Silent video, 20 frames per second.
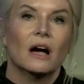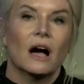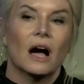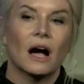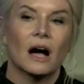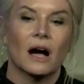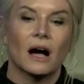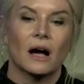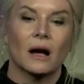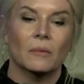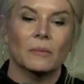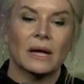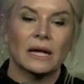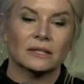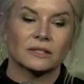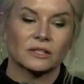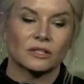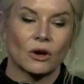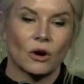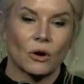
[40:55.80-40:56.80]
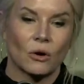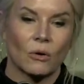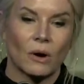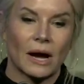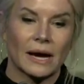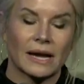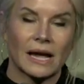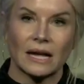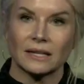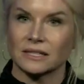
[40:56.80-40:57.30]
And so
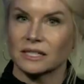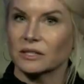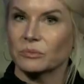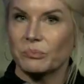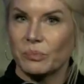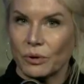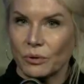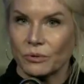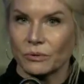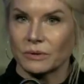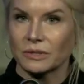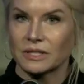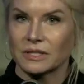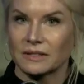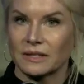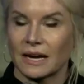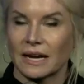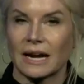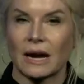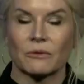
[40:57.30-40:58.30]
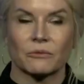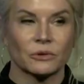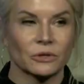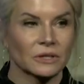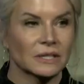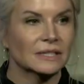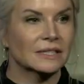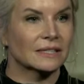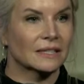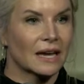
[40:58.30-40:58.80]
I got spooked. I got
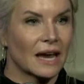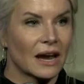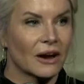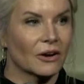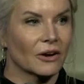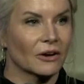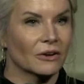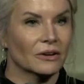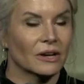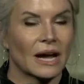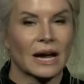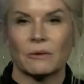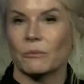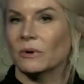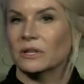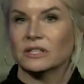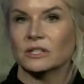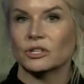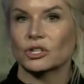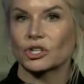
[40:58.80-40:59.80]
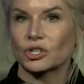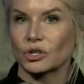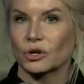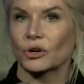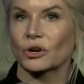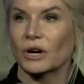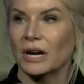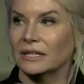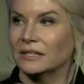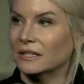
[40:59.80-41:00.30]
really scared. I wasn't
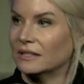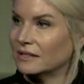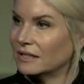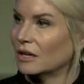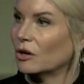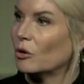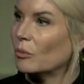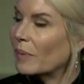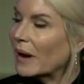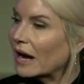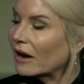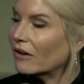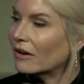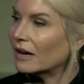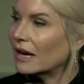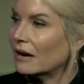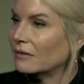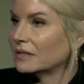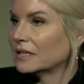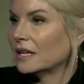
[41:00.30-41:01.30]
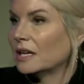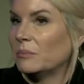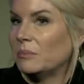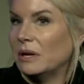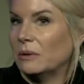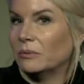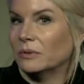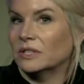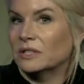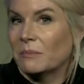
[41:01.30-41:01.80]
sure as a single parent I was going to be
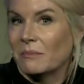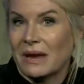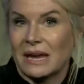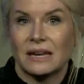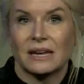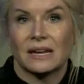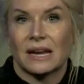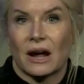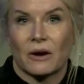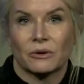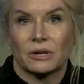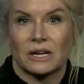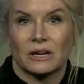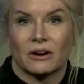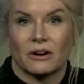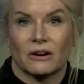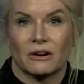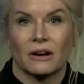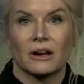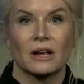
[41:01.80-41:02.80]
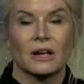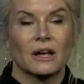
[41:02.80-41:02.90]
able to make it out here.